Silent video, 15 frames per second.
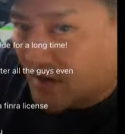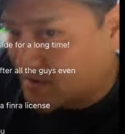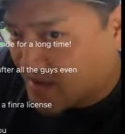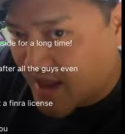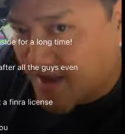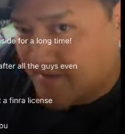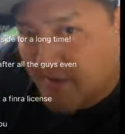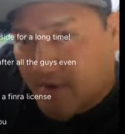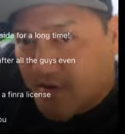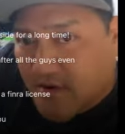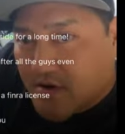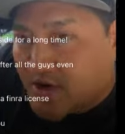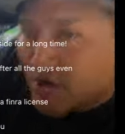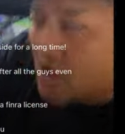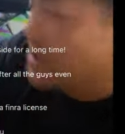And then,
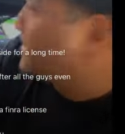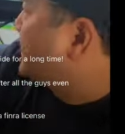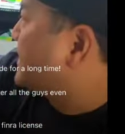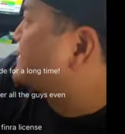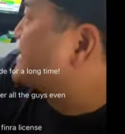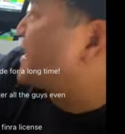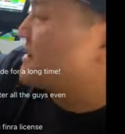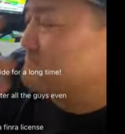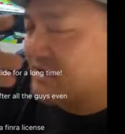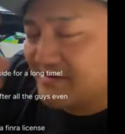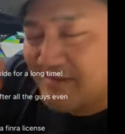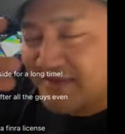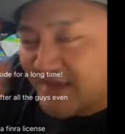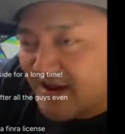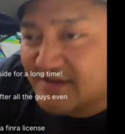you know,
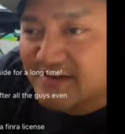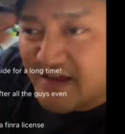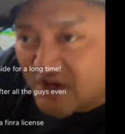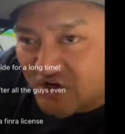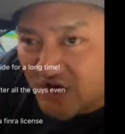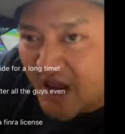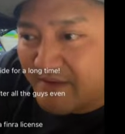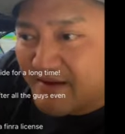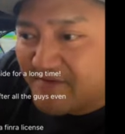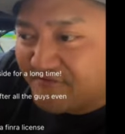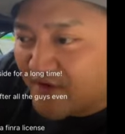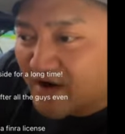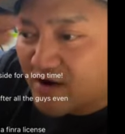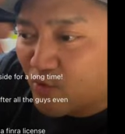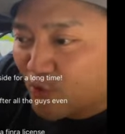but the thing is, each time
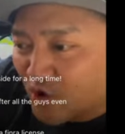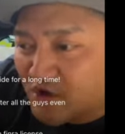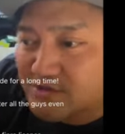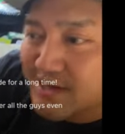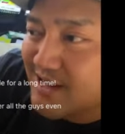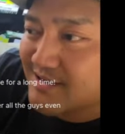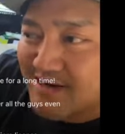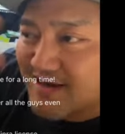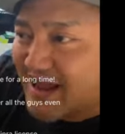it fucking works,